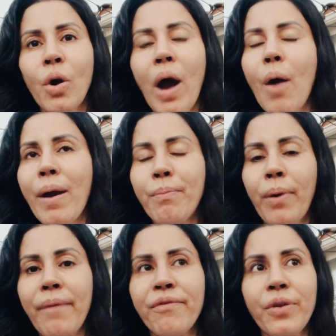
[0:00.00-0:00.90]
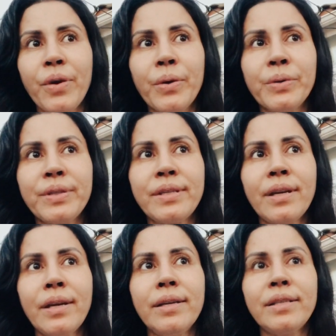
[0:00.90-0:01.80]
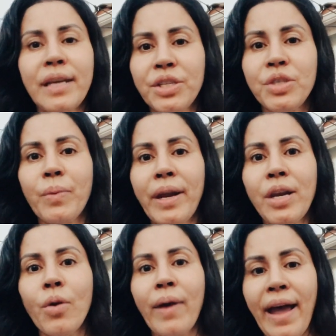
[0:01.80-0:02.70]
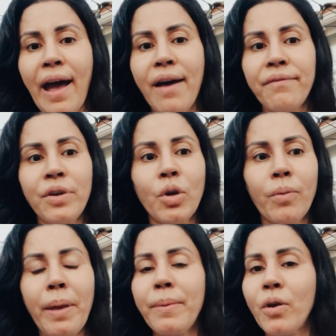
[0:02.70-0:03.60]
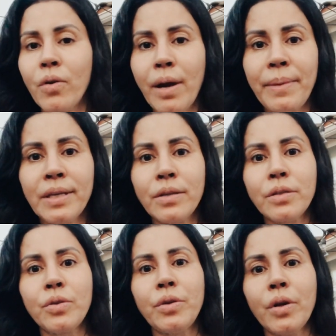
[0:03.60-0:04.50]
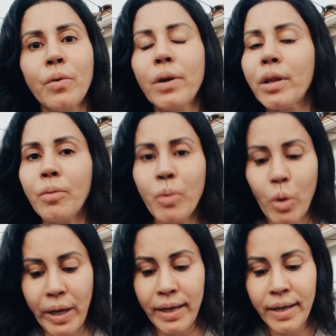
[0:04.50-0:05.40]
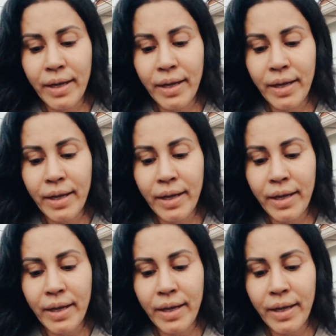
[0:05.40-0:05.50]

how I prep for those sessions when I know I have a baby girl coming into the studio or a little boy.